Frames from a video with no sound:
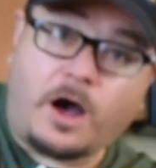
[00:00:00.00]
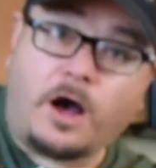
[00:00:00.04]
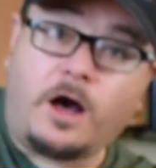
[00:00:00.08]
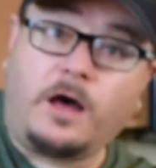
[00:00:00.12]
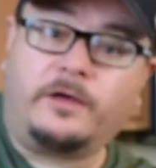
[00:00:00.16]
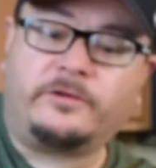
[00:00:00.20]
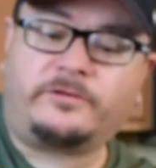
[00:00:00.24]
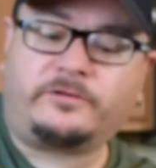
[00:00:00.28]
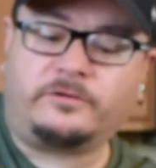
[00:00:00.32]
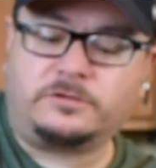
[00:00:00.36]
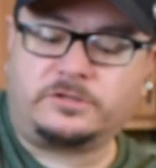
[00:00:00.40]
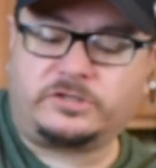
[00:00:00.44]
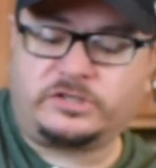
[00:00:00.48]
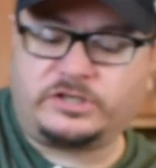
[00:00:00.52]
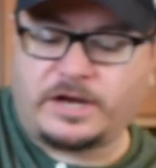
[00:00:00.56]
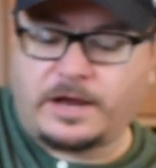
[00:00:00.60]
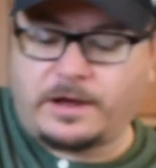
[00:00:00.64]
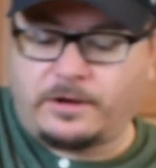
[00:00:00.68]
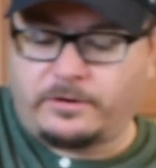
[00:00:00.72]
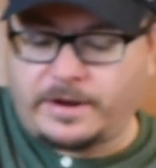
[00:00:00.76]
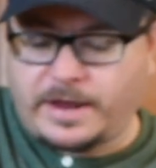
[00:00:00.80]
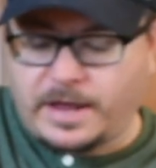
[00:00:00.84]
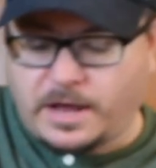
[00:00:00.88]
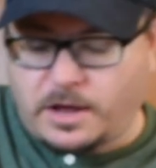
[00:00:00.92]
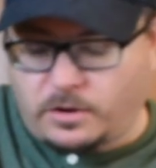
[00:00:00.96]
Also
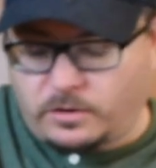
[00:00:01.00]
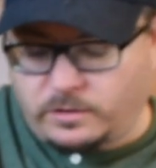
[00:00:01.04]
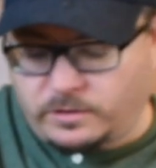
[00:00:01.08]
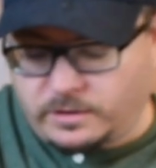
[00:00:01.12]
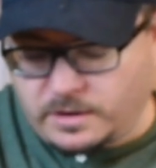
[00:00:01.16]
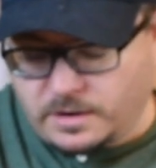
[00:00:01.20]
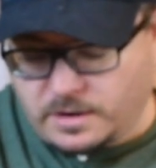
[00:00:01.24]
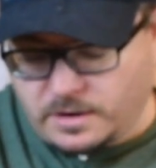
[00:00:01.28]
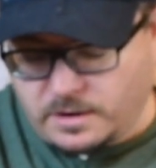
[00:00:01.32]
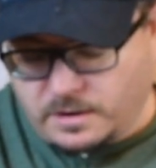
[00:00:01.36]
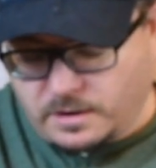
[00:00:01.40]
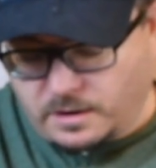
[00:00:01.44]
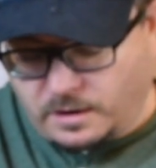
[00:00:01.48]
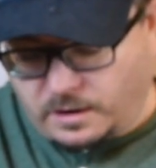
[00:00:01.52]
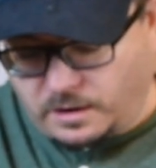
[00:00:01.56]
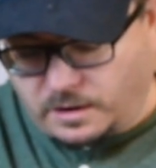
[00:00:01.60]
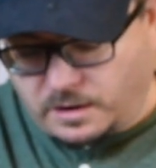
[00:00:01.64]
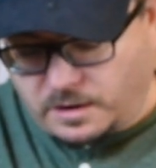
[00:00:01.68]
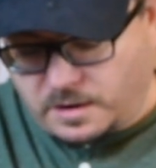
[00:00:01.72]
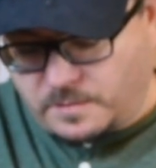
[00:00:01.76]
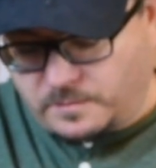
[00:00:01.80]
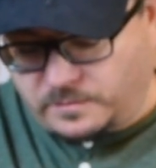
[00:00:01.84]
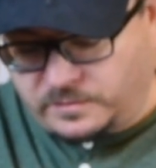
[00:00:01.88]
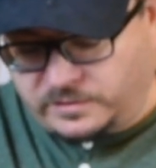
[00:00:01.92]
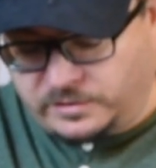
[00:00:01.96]
shout out
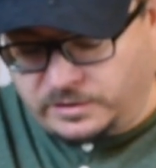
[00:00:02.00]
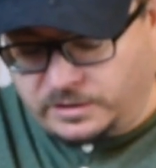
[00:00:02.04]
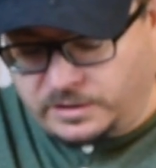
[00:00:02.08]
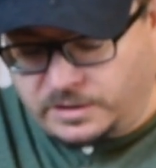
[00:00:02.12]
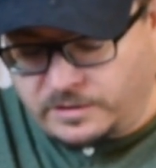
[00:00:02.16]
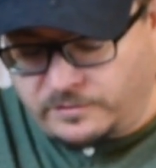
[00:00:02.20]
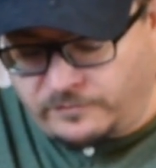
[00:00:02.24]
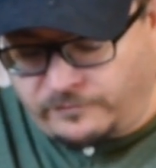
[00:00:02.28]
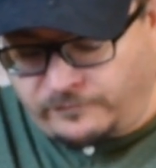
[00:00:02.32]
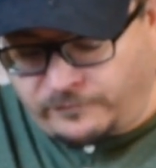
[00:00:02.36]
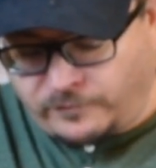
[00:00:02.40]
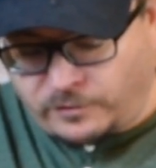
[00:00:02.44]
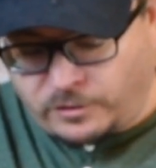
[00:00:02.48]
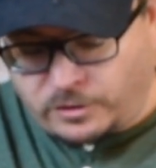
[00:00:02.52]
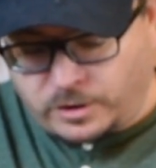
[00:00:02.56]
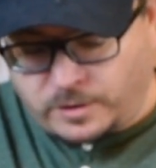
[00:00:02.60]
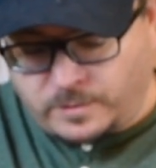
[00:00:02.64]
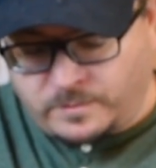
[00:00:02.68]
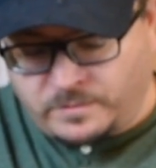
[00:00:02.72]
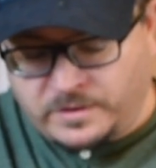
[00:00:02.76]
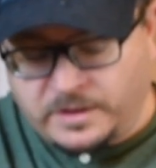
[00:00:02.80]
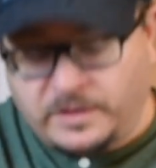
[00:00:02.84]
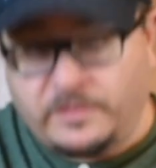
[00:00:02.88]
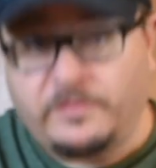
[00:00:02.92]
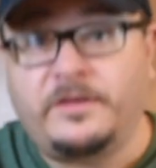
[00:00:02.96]
to
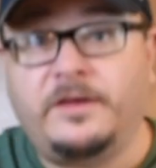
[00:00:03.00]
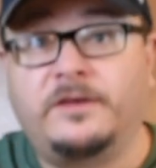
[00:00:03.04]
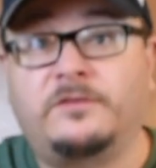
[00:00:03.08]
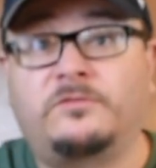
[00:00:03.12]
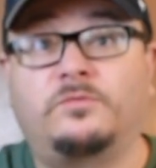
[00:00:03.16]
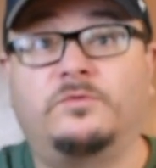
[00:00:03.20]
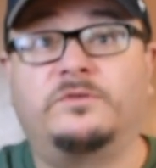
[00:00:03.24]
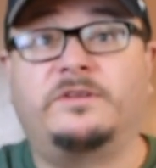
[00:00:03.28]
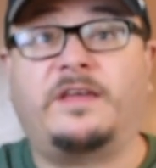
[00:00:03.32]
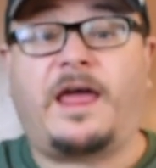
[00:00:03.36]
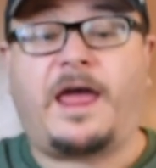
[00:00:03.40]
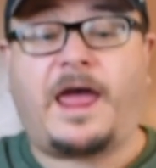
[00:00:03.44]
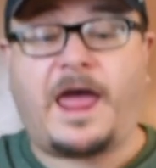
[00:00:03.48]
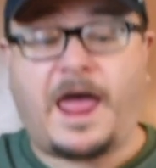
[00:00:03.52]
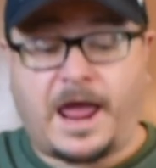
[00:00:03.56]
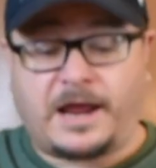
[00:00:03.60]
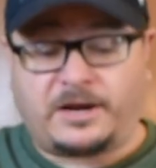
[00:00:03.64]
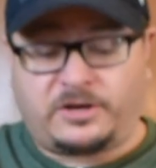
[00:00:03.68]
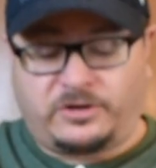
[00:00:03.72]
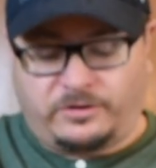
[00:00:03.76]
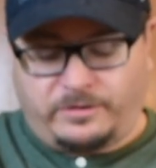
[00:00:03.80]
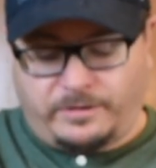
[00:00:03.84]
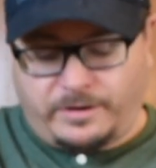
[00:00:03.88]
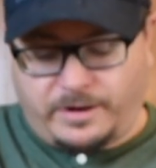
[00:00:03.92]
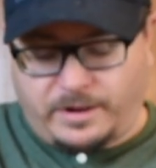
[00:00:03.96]
confirm that this was
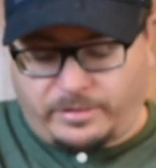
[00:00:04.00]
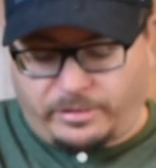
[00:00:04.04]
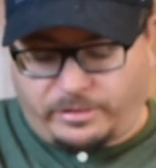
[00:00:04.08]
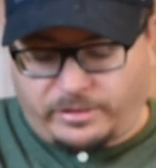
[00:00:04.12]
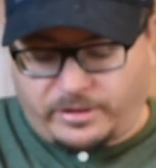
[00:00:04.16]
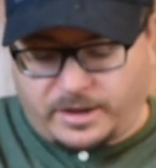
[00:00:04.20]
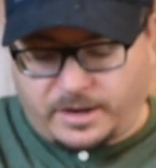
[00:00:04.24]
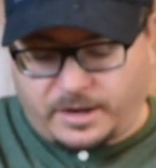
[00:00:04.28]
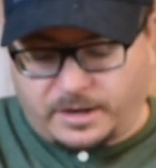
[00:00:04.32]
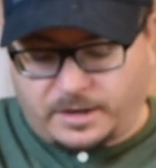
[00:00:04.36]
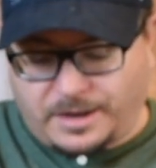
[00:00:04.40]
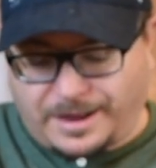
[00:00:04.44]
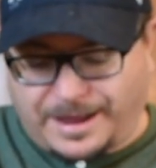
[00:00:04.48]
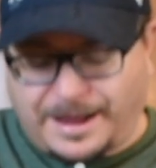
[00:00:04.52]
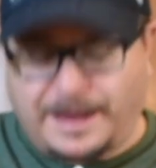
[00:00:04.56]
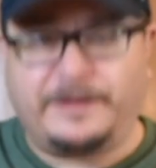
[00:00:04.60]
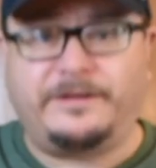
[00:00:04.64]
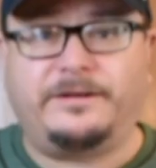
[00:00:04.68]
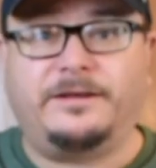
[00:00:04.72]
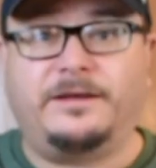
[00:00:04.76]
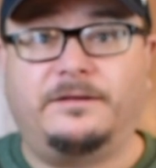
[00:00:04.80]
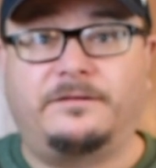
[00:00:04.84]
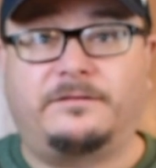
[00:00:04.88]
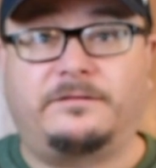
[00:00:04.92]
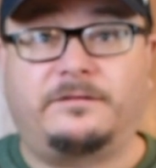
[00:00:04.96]
actually a thing. I
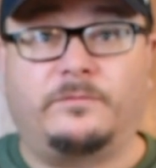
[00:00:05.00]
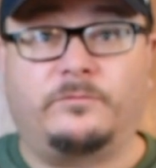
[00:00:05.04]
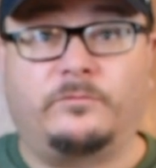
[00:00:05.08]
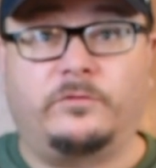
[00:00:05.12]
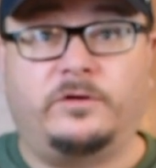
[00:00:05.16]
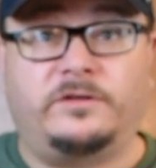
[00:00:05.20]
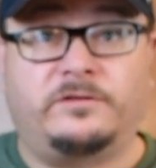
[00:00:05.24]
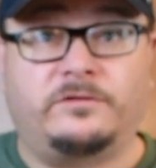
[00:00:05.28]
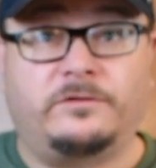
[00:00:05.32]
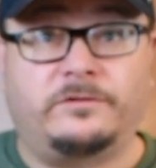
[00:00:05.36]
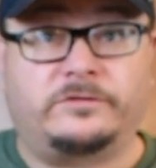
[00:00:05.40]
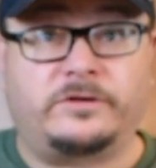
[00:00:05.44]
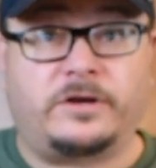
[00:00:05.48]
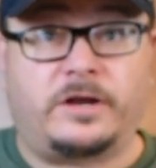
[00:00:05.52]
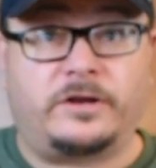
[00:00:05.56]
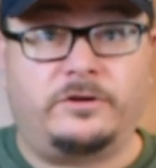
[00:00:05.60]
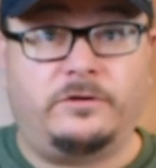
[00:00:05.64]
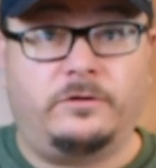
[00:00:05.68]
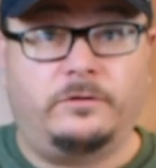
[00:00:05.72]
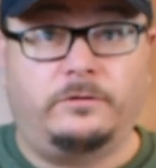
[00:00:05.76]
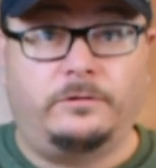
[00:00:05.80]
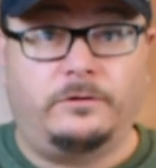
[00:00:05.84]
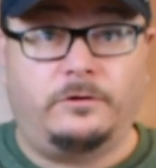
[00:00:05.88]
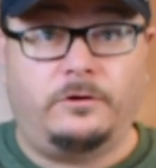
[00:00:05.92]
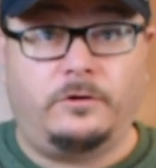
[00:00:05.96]
did some research on
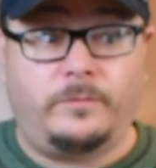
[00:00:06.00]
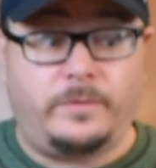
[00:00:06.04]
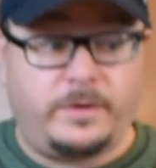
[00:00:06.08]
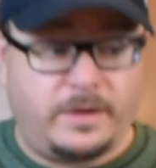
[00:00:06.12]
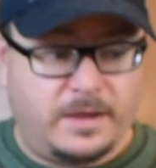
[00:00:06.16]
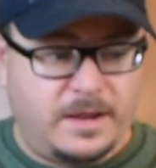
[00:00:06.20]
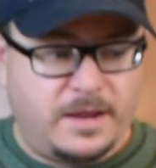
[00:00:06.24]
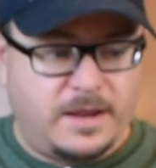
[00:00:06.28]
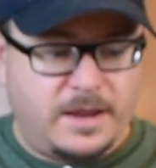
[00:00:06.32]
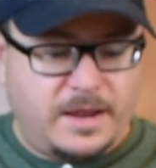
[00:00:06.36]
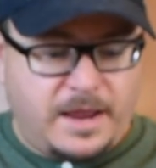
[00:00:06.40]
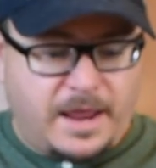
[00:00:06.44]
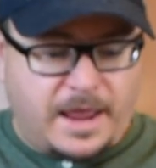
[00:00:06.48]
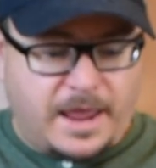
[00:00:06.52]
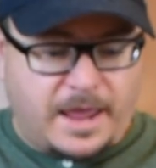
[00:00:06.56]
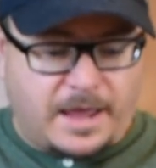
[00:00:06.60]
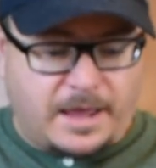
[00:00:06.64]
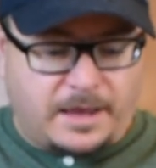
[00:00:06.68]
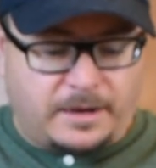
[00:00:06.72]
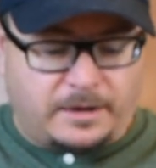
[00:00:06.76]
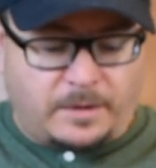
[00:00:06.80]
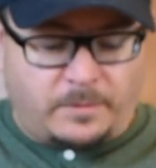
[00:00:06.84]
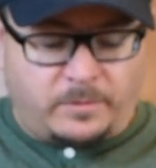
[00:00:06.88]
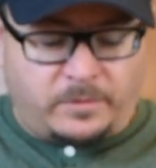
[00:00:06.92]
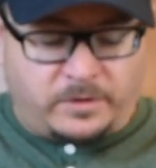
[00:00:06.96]
YouTube,
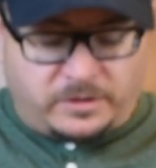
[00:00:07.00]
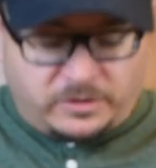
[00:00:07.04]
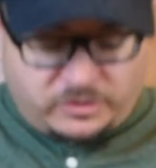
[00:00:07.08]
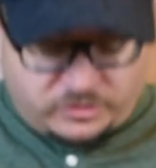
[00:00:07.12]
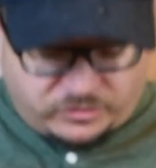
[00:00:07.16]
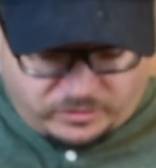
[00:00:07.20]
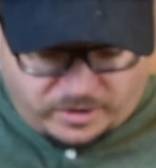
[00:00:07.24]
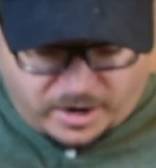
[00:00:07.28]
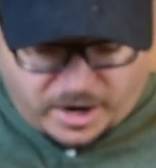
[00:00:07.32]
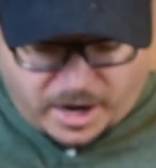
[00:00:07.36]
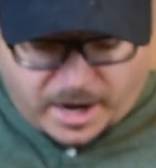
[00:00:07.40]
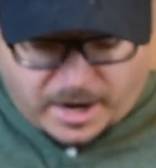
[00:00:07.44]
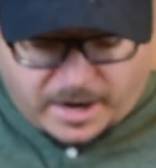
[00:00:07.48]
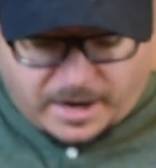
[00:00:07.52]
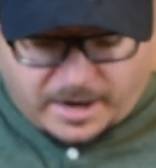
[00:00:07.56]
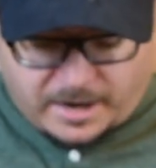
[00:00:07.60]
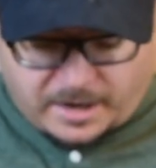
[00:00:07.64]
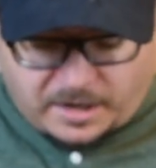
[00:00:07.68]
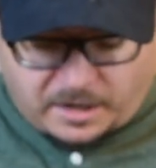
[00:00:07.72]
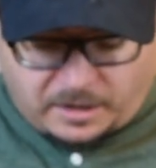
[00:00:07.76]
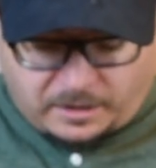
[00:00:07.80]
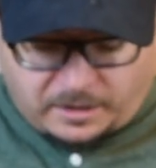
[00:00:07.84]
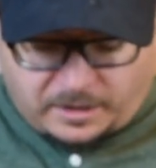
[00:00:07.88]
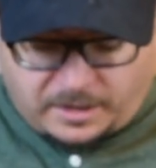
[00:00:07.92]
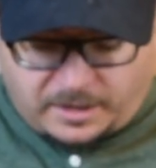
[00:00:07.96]
and I'm gonna try
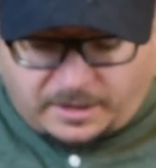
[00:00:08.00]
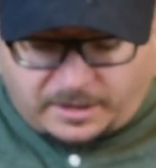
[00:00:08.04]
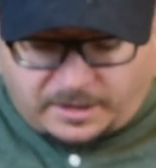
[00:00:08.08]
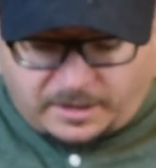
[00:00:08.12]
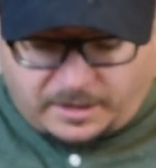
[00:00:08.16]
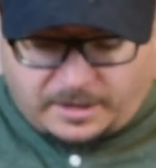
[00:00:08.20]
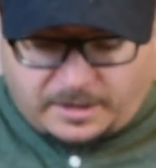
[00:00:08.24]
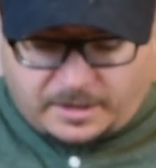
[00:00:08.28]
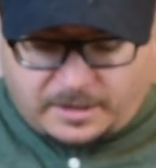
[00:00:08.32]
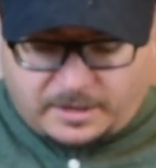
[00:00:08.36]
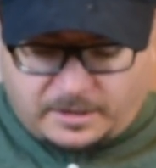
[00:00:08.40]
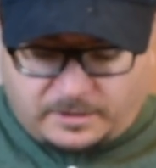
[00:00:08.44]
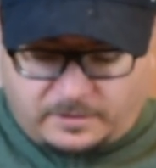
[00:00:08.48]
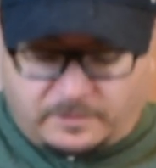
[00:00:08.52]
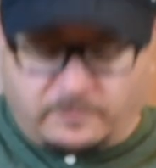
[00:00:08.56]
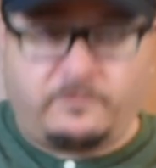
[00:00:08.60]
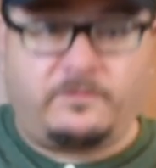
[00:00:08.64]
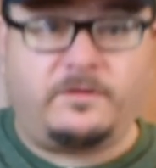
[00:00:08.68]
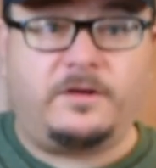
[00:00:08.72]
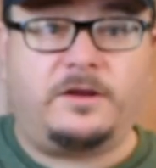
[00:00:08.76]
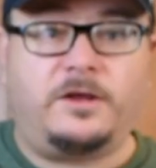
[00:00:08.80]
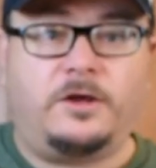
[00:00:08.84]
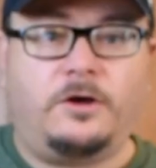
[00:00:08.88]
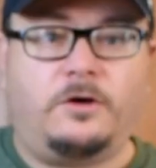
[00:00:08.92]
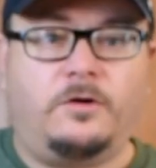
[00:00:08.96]
and link the
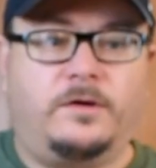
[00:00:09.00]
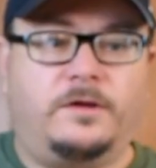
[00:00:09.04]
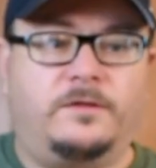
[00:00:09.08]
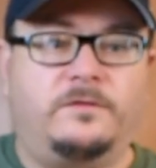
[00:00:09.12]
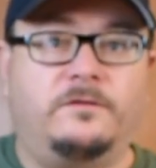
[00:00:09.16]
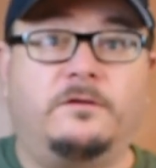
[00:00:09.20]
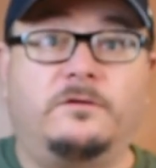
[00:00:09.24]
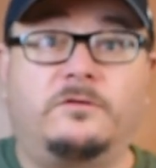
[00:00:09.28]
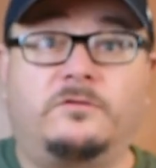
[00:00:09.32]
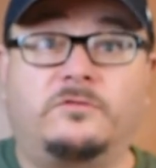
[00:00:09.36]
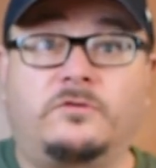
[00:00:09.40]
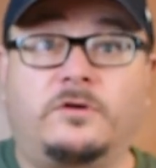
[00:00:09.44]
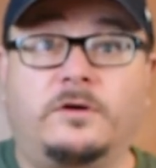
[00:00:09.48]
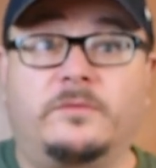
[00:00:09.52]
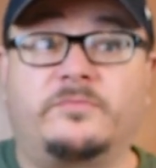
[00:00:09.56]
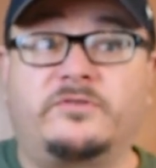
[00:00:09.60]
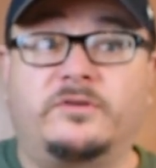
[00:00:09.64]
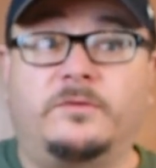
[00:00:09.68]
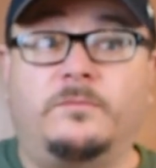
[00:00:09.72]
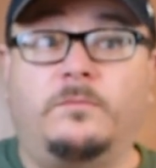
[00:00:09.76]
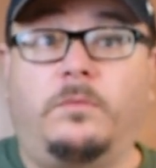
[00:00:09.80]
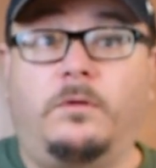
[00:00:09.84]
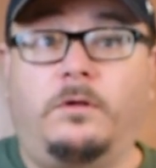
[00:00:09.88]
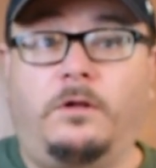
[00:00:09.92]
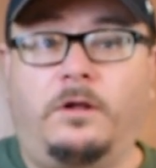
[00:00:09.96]
video in the
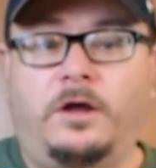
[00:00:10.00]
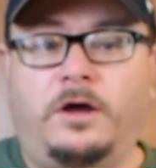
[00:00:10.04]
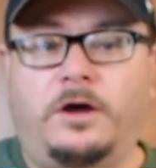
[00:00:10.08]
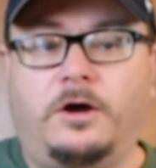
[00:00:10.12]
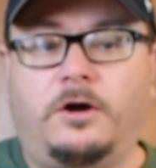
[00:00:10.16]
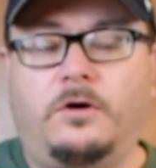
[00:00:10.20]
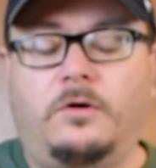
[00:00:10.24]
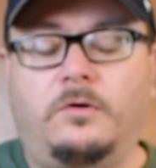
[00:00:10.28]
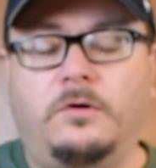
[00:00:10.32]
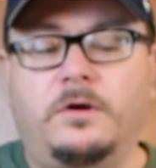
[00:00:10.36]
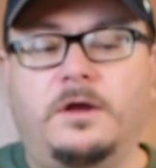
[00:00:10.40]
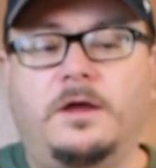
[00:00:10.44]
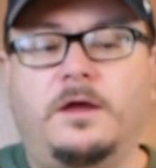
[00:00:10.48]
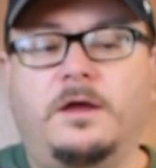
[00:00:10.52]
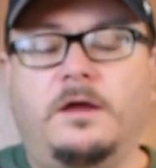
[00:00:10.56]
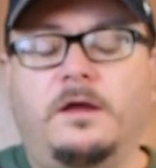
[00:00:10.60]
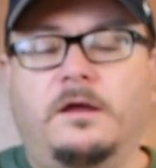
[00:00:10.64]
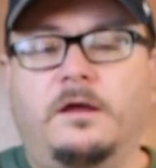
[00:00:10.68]
description below.